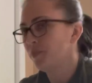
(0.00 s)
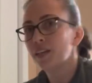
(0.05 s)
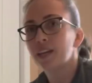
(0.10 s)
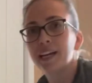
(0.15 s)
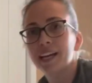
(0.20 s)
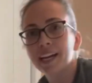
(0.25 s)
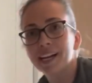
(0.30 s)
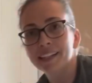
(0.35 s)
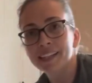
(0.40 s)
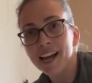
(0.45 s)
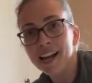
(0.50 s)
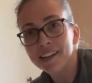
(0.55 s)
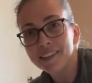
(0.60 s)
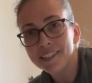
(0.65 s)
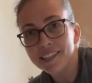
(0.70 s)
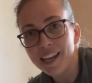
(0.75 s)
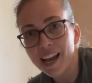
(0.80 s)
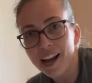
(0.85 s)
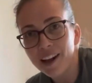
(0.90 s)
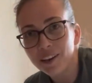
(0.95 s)
And
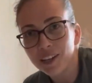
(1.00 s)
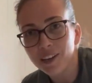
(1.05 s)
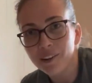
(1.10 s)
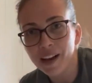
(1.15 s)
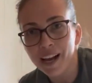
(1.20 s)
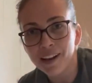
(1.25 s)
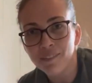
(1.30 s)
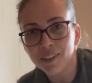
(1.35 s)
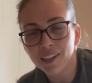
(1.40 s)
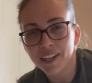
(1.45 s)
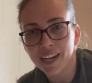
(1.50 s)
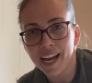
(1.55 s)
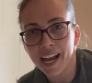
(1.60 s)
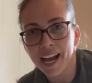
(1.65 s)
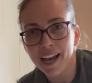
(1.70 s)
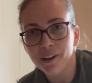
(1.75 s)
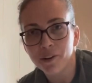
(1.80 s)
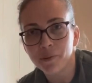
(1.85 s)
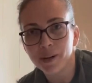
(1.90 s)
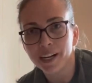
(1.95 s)
that's how you have your
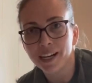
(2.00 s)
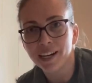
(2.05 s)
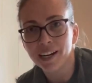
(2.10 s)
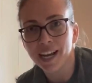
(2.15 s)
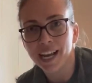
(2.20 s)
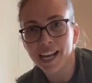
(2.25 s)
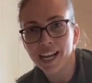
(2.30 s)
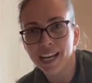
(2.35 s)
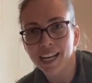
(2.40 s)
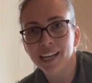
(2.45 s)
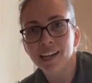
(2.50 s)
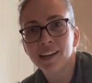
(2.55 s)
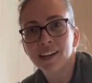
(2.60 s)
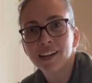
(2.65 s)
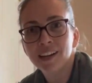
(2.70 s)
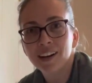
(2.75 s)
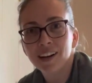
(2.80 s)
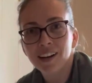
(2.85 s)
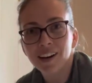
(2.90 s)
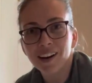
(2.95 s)
cat wear a
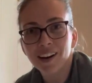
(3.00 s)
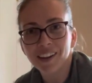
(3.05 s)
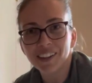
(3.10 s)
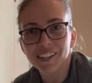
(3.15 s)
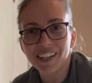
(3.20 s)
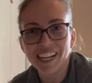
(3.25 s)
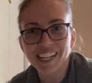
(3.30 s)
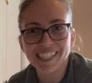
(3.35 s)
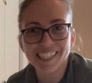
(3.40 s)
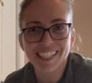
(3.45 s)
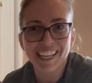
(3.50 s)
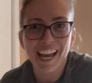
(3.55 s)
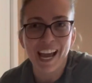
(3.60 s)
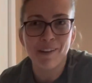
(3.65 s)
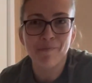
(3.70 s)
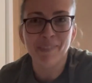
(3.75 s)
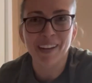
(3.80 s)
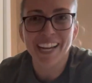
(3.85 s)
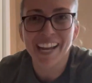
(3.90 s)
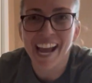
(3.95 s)
harness
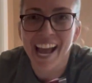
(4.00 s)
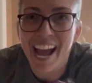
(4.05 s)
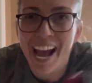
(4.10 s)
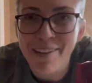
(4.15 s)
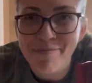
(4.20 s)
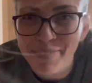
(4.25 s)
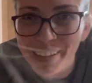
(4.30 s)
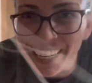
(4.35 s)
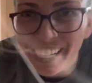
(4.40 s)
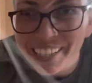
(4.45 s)
and be happy